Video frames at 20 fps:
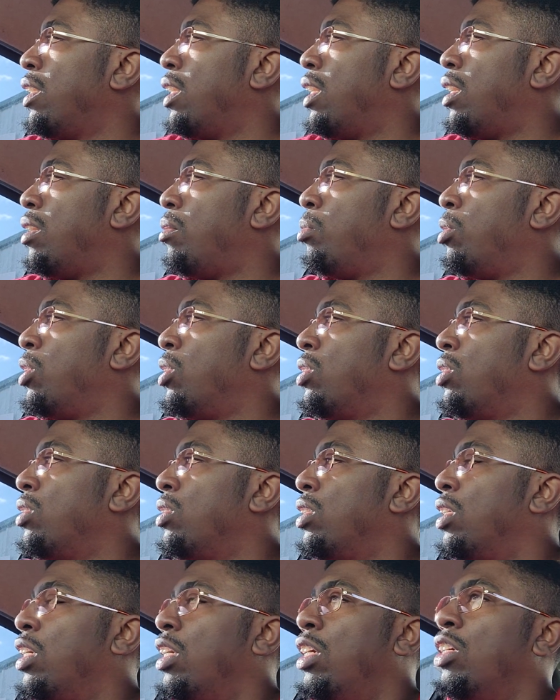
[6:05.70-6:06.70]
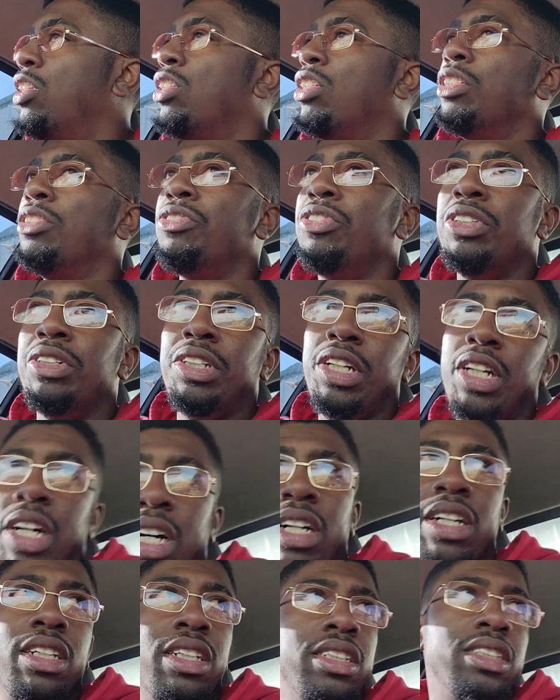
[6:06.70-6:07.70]
I'll blow
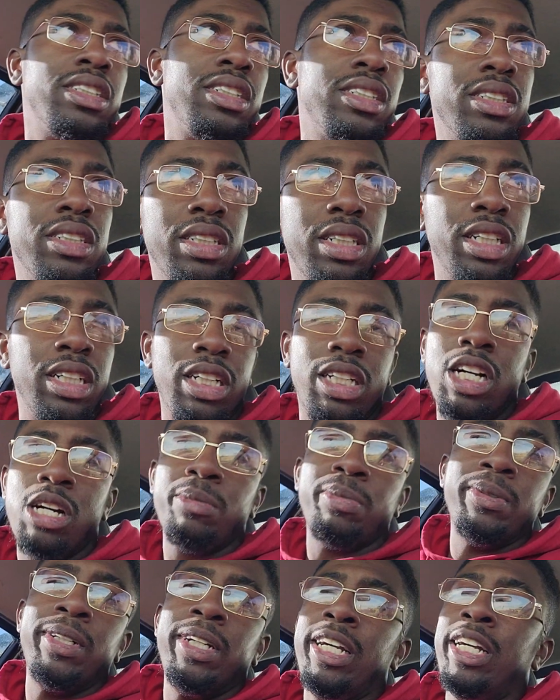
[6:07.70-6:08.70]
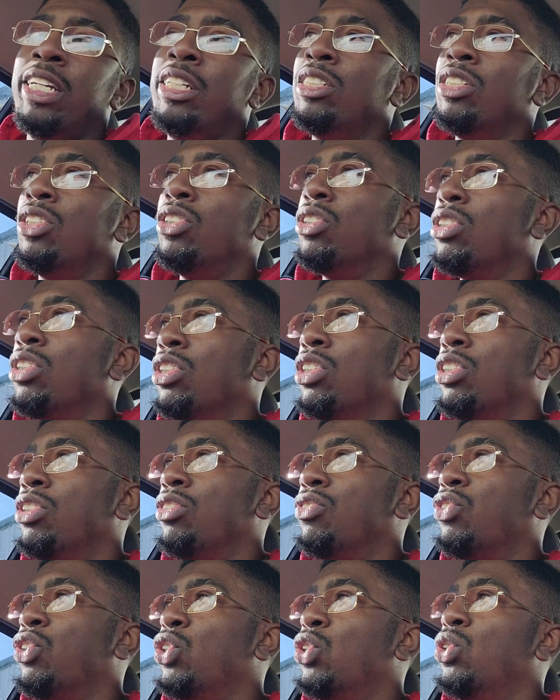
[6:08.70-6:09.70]
$150 in a couple days
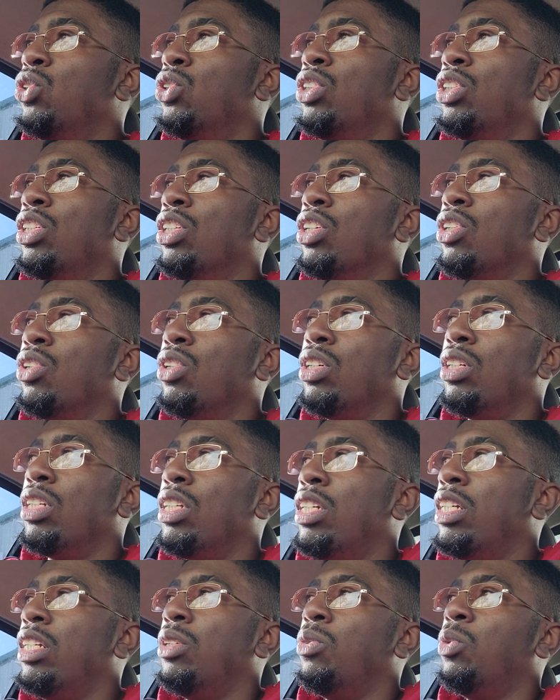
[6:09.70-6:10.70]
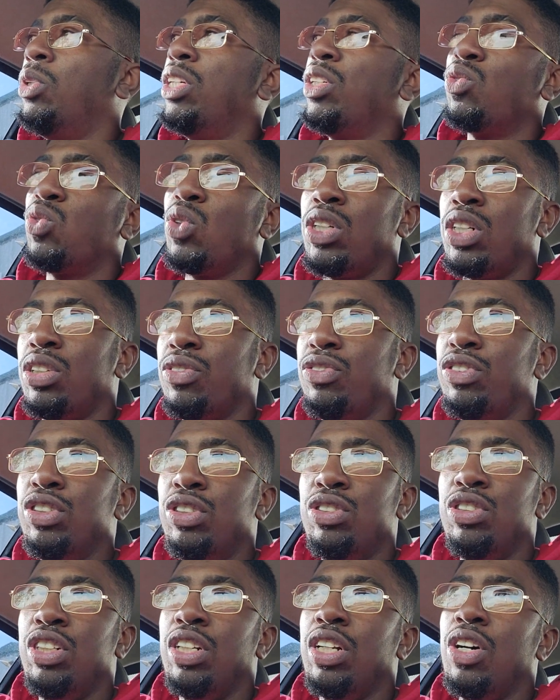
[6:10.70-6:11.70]
on food, or in a week's worth of
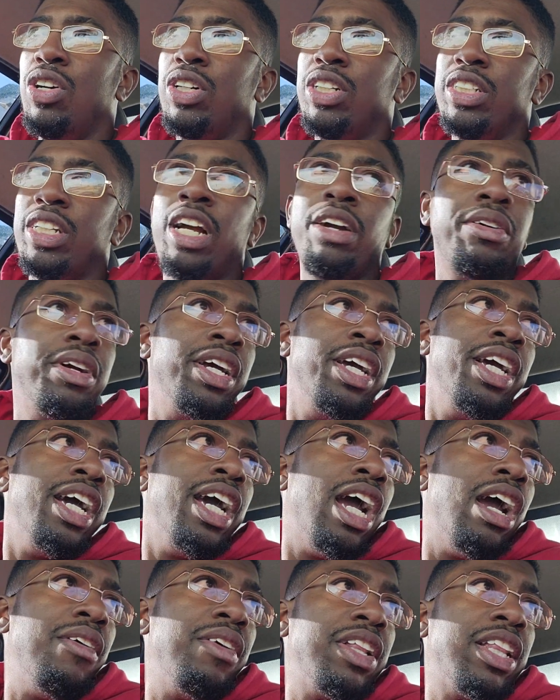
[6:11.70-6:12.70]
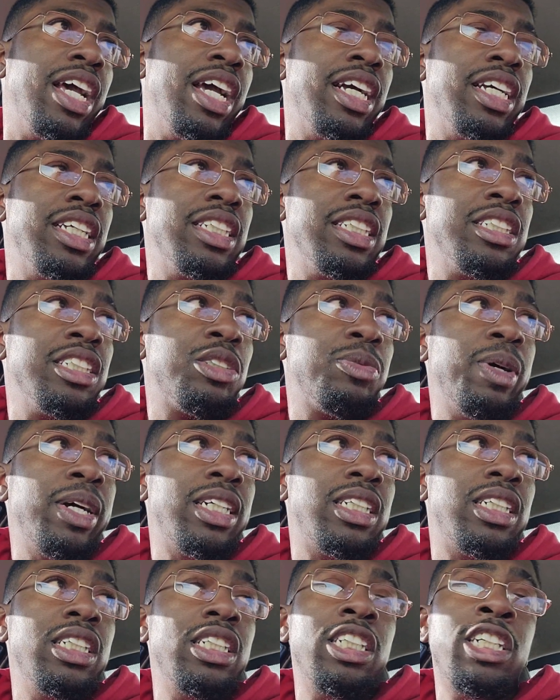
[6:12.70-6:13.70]
food, because everything is,
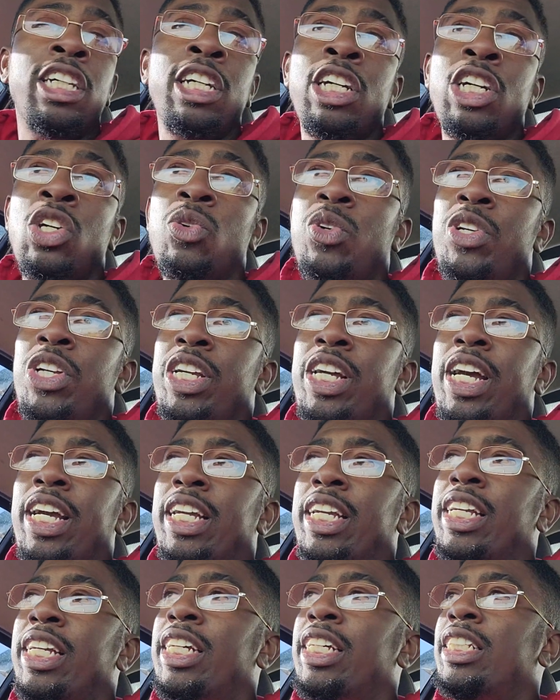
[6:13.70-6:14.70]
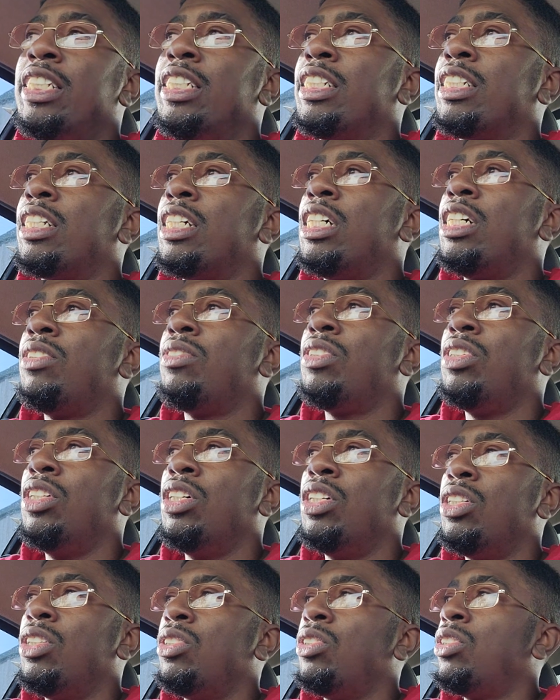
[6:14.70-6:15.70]
especially when you got kids and stuff,
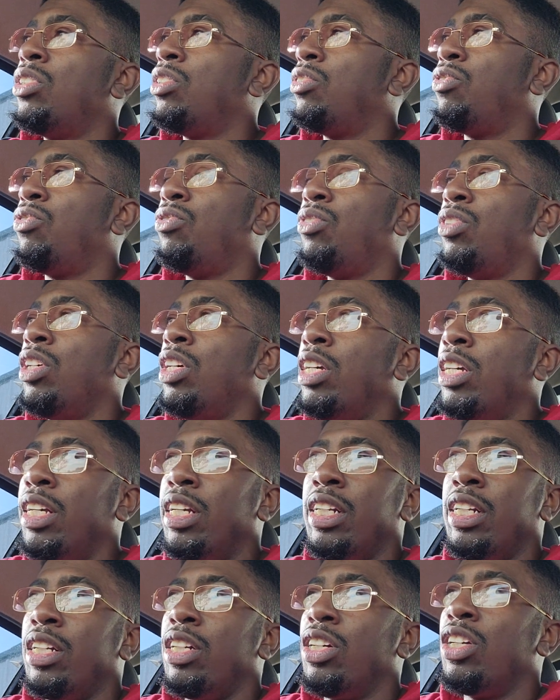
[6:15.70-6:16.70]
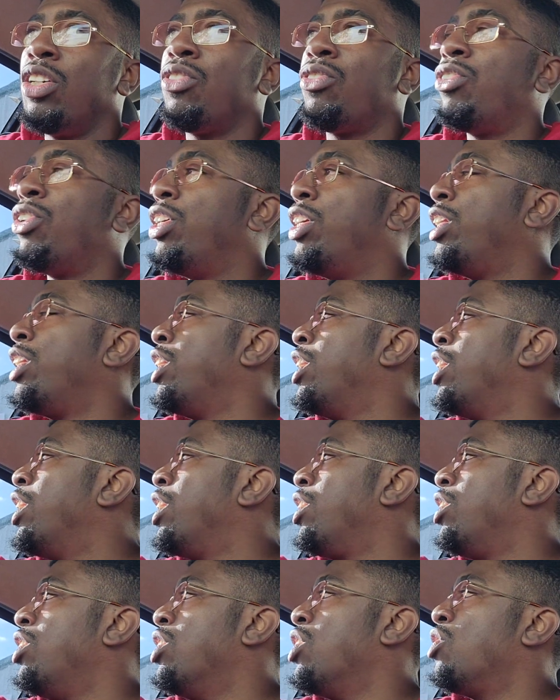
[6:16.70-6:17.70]
and the girlfriend,
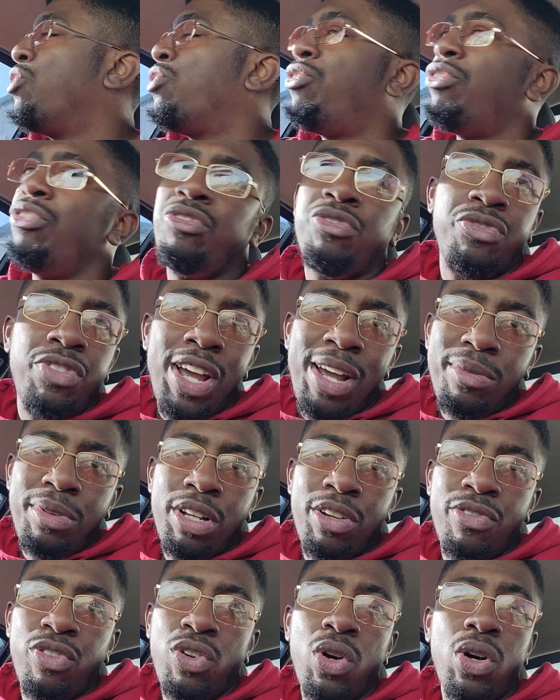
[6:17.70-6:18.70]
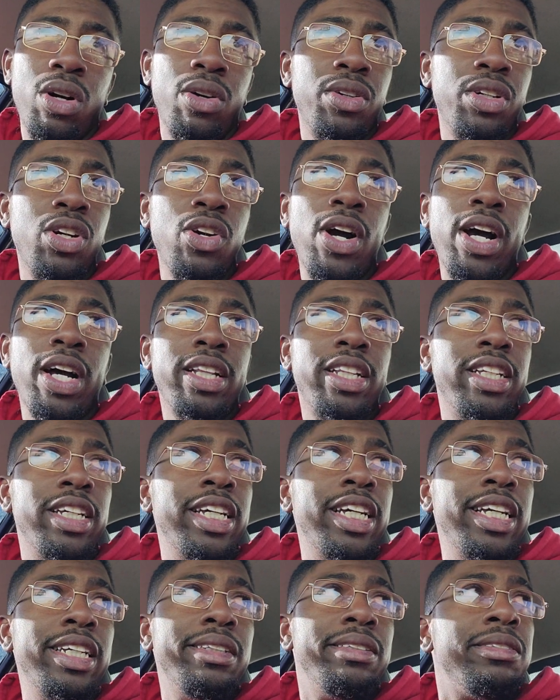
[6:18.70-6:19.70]
family of four, we go out to
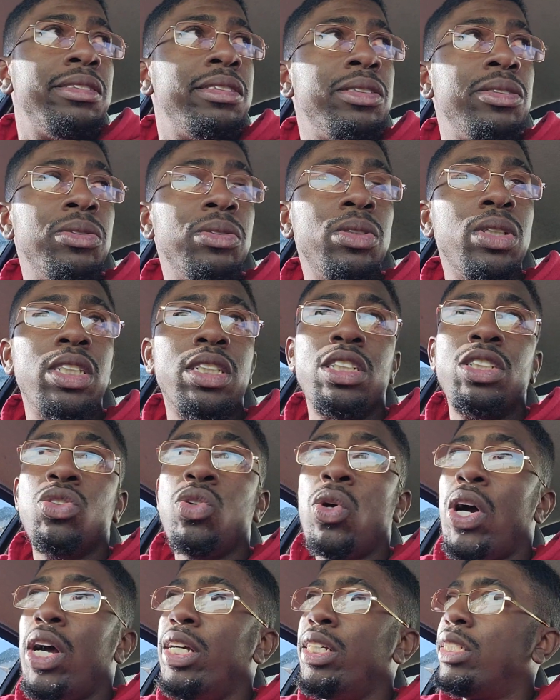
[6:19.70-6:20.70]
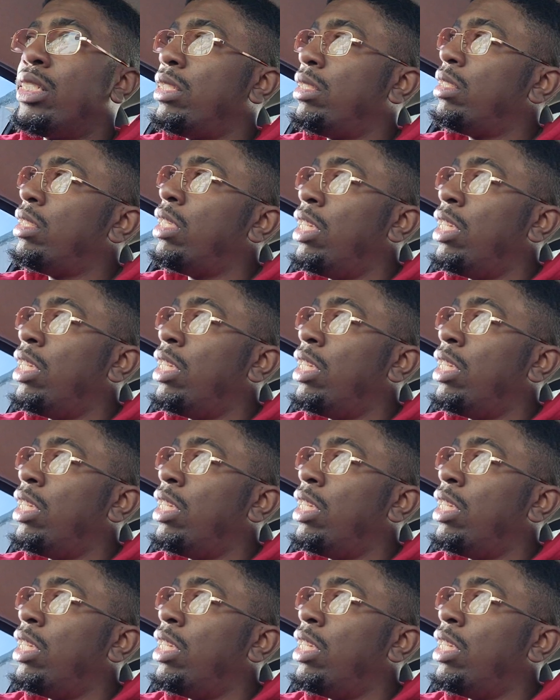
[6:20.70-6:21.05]
eat once or twice,